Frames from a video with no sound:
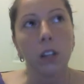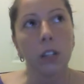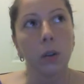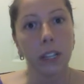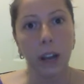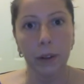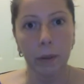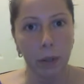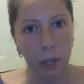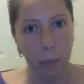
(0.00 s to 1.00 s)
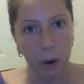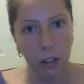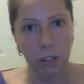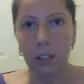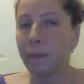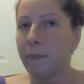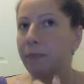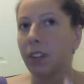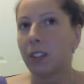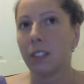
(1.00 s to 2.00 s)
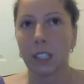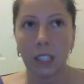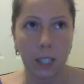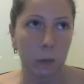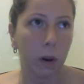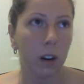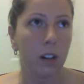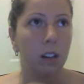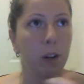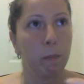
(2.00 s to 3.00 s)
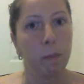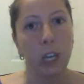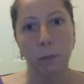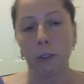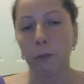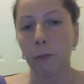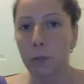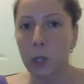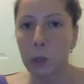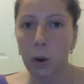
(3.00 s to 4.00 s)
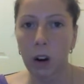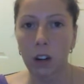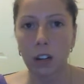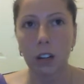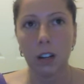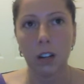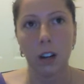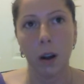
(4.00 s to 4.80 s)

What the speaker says: So, an accountability partner, a success partner, a peak performance partner,